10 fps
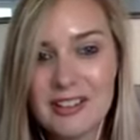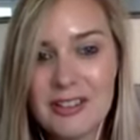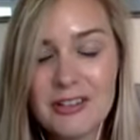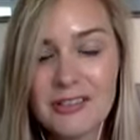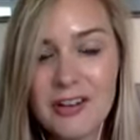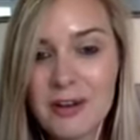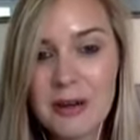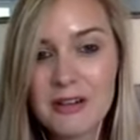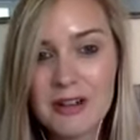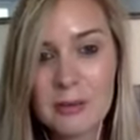You're very
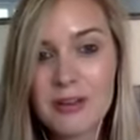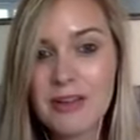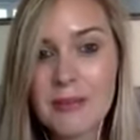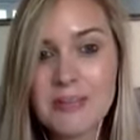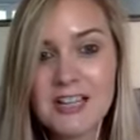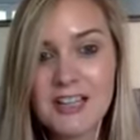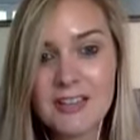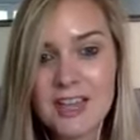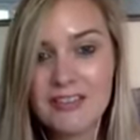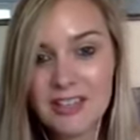welcome. We've absolutely
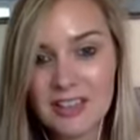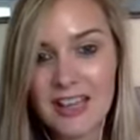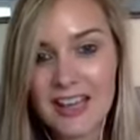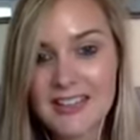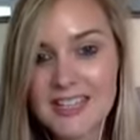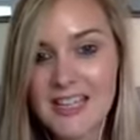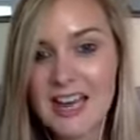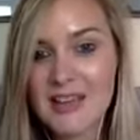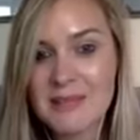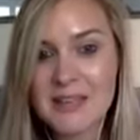loved having you, Casey, and
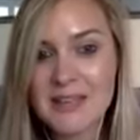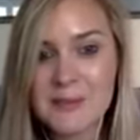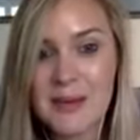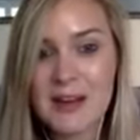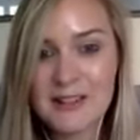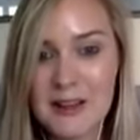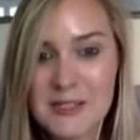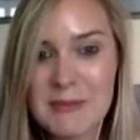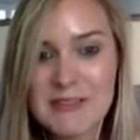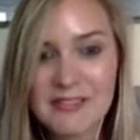Amy as well. No,
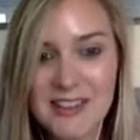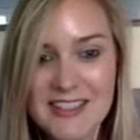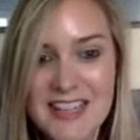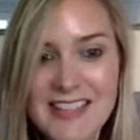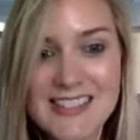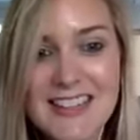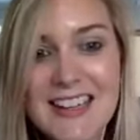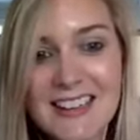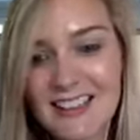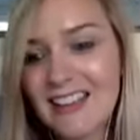it's been
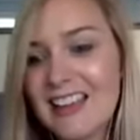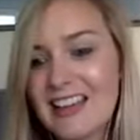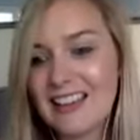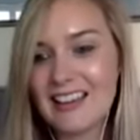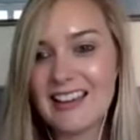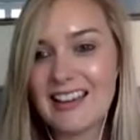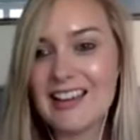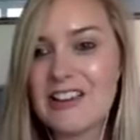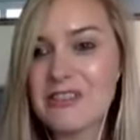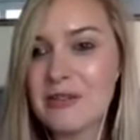fantastic. And
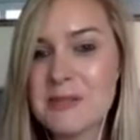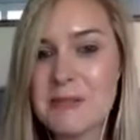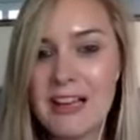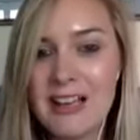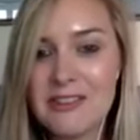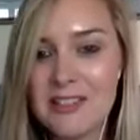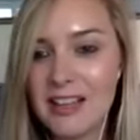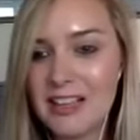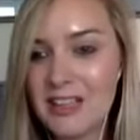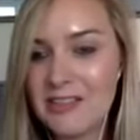everyone's
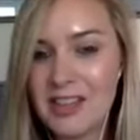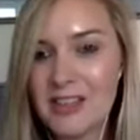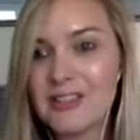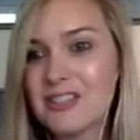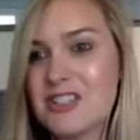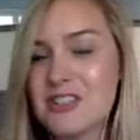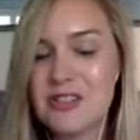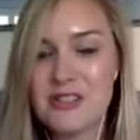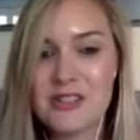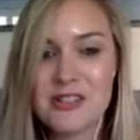been loving your
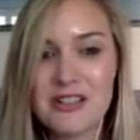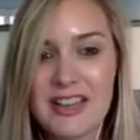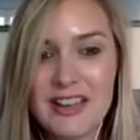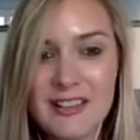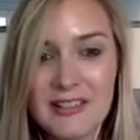tutorial here.